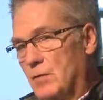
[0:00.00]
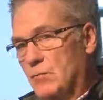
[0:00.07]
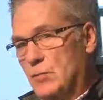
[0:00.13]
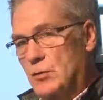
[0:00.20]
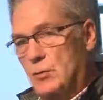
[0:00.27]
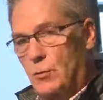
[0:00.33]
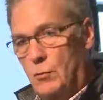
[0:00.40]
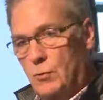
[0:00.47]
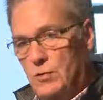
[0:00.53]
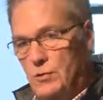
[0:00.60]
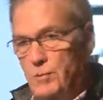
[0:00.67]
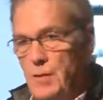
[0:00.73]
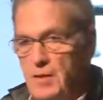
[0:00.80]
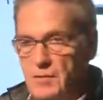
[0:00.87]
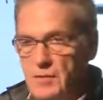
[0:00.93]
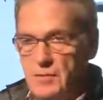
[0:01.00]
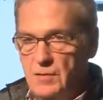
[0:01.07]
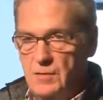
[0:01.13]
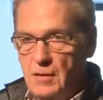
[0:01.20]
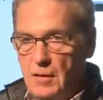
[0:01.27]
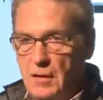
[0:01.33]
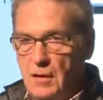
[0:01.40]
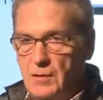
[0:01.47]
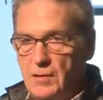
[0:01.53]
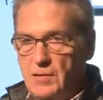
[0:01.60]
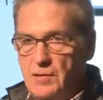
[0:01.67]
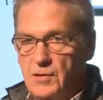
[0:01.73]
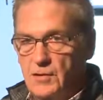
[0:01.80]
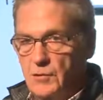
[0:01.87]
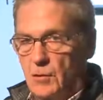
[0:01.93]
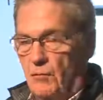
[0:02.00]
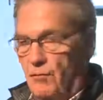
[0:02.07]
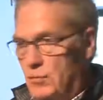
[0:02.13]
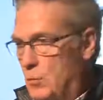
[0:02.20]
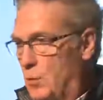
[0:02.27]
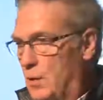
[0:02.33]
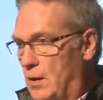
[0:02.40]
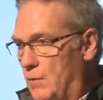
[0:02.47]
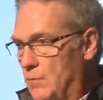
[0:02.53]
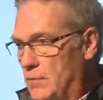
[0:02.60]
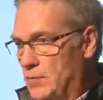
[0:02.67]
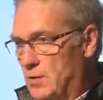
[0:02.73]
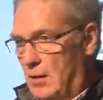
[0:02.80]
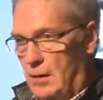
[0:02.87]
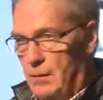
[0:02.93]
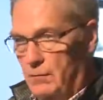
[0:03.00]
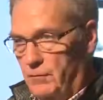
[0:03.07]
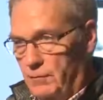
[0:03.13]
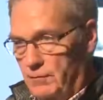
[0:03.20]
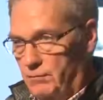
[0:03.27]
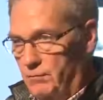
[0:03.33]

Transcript: resource bases, this does not require us to kind of